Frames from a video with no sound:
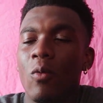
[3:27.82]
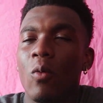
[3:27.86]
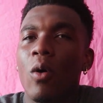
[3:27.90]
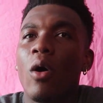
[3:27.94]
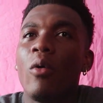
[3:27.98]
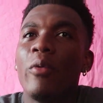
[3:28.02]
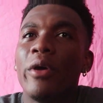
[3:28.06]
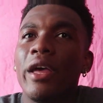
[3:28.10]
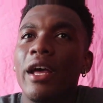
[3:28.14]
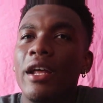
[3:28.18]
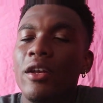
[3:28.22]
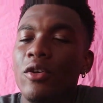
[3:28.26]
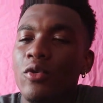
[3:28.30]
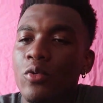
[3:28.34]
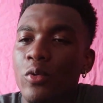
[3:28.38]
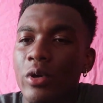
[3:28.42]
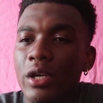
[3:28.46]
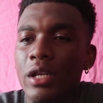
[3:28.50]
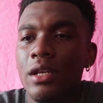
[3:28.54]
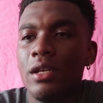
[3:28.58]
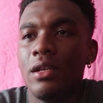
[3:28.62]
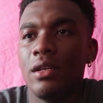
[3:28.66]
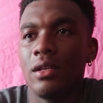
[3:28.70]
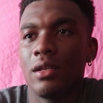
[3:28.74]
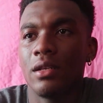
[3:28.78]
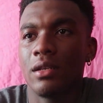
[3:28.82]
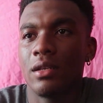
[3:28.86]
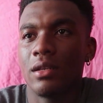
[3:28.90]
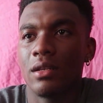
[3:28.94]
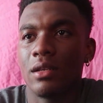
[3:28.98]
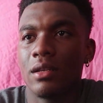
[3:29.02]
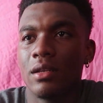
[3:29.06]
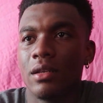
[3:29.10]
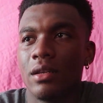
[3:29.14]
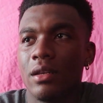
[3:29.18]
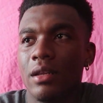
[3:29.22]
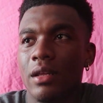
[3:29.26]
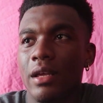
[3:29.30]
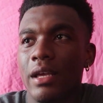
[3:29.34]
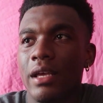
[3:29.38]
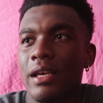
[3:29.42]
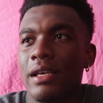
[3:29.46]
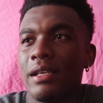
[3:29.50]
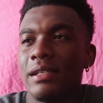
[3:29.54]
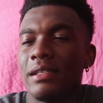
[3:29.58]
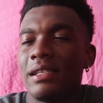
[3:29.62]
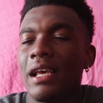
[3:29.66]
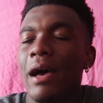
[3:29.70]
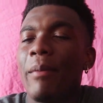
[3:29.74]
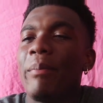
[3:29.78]
what we are doing
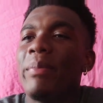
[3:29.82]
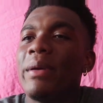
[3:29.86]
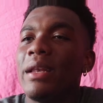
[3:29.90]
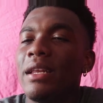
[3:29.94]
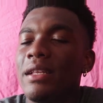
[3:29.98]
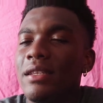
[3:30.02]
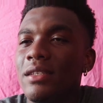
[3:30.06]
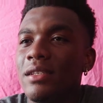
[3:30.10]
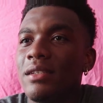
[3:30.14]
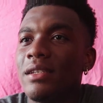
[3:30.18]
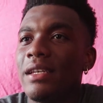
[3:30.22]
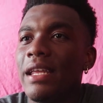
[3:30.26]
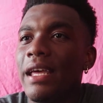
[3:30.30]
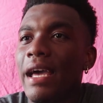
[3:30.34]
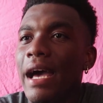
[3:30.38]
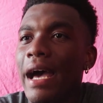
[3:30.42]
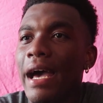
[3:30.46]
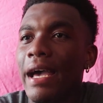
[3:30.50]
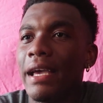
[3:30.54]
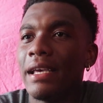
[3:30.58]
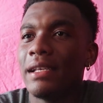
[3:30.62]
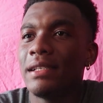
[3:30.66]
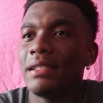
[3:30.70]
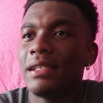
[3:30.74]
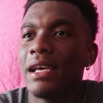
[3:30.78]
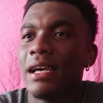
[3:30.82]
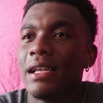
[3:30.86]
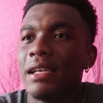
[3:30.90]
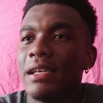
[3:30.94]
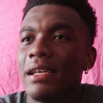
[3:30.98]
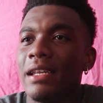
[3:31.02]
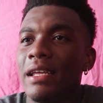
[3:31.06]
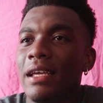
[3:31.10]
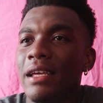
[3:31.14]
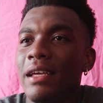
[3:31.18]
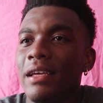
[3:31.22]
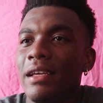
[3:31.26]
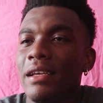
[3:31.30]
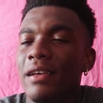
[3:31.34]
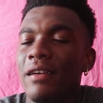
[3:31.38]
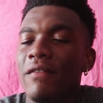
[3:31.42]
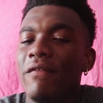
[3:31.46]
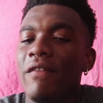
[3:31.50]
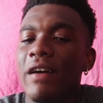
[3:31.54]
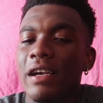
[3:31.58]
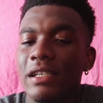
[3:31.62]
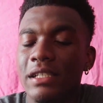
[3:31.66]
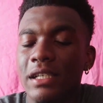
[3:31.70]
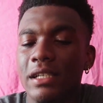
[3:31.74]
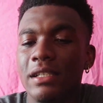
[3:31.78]
is appealing to their eyes and their
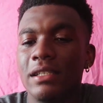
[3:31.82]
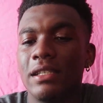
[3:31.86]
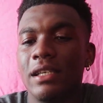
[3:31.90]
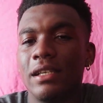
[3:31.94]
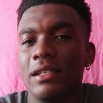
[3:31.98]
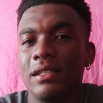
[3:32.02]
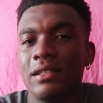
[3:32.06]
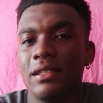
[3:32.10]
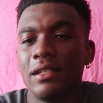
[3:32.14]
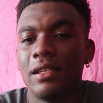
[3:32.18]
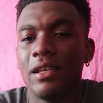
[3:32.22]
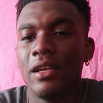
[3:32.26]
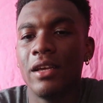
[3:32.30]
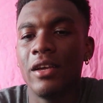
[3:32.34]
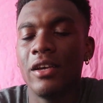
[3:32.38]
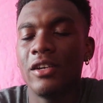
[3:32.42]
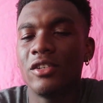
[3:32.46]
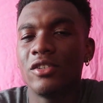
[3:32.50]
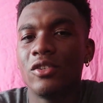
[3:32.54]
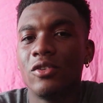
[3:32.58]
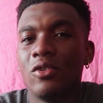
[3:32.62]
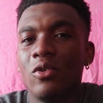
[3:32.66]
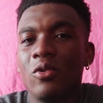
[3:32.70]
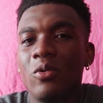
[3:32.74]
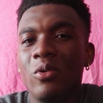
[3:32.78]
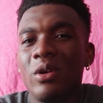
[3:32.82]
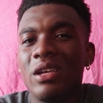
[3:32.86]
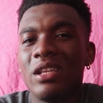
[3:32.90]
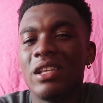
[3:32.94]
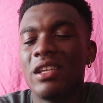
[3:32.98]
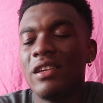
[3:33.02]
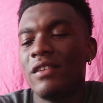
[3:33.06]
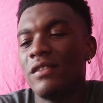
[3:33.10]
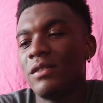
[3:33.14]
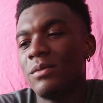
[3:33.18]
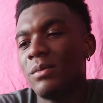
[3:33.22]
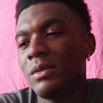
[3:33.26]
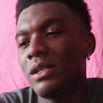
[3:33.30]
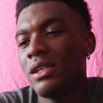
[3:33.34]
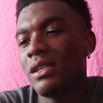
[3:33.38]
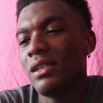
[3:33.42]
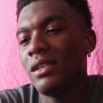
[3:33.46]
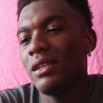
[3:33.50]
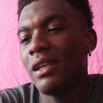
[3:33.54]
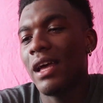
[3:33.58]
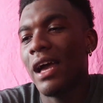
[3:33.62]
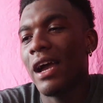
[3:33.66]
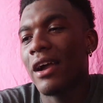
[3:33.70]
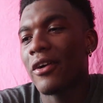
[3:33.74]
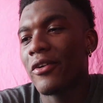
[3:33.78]
fashion sense. So, you know, it gives
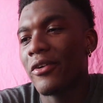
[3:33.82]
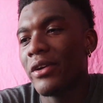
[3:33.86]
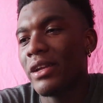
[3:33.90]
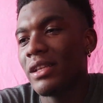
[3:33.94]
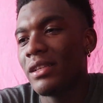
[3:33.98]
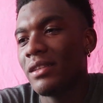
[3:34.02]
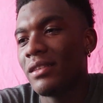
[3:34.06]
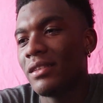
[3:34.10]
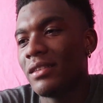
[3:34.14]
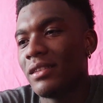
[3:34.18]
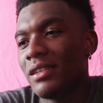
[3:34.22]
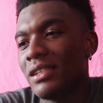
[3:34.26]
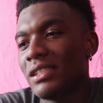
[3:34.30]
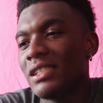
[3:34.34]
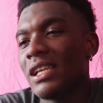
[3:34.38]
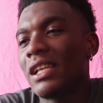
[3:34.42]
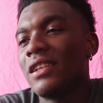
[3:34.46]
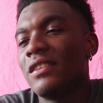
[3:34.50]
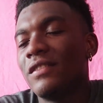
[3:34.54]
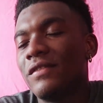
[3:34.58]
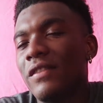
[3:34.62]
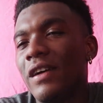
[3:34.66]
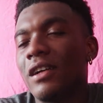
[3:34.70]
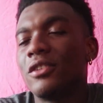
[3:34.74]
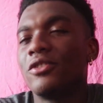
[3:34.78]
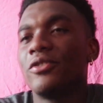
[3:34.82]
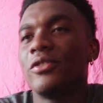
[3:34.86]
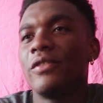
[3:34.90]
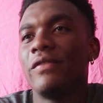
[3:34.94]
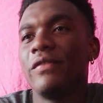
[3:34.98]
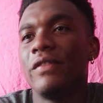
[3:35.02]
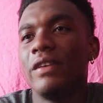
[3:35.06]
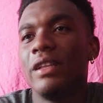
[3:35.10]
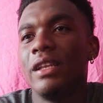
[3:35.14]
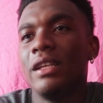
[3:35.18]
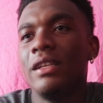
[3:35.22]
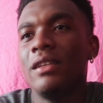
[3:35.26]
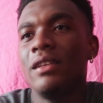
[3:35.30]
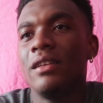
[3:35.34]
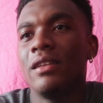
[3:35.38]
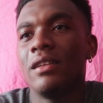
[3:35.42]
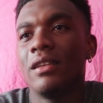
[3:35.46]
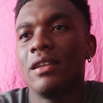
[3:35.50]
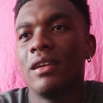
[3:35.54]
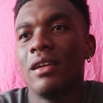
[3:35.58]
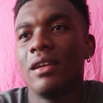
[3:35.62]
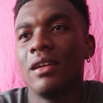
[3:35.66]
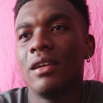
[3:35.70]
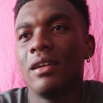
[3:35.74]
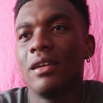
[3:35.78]
me a great satisfactory feeling
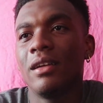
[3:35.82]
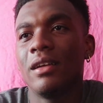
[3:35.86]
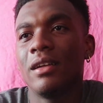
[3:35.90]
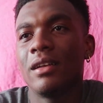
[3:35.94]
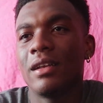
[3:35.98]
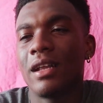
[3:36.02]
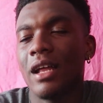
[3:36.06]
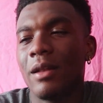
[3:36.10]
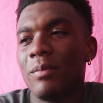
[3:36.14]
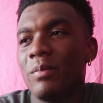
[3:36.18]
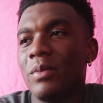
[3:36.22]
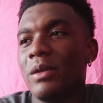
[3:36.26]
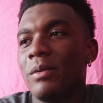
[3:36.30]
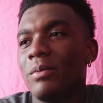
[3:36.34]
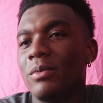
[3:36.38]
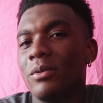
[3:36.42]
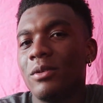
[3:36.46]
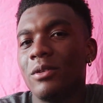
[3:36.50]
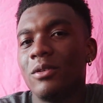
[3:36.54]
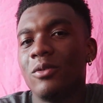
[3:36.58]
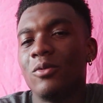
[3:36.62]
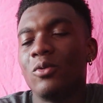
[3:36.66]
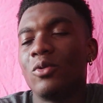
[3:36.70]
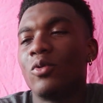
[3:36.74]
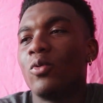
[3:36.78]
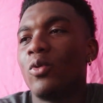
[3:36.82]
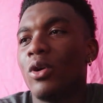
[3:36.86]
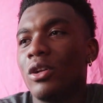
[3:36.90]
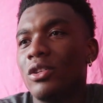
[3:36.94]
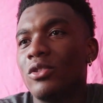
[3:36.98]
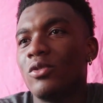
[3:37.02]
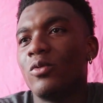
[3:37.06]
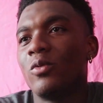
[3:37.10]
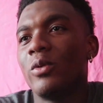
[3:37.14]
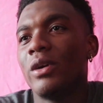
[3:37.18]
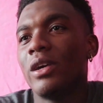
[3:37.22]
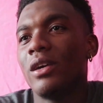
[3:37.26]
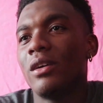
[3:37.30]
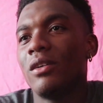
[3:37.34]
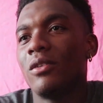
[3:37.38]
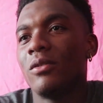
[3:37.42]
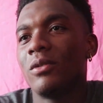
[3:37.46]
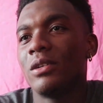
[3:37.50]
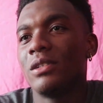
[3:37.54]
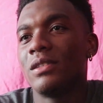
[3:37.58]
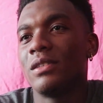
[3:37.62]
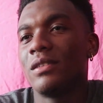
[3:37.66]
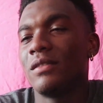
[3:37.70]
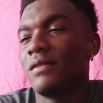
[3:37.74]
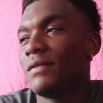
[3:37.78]
that people would want to wear
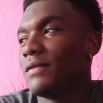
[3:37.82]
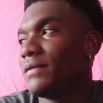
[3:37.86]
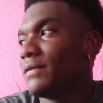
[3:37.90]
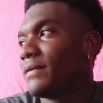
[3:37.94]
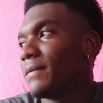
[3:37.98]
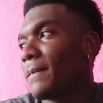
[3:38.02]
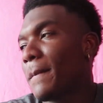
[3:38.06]
our stuff.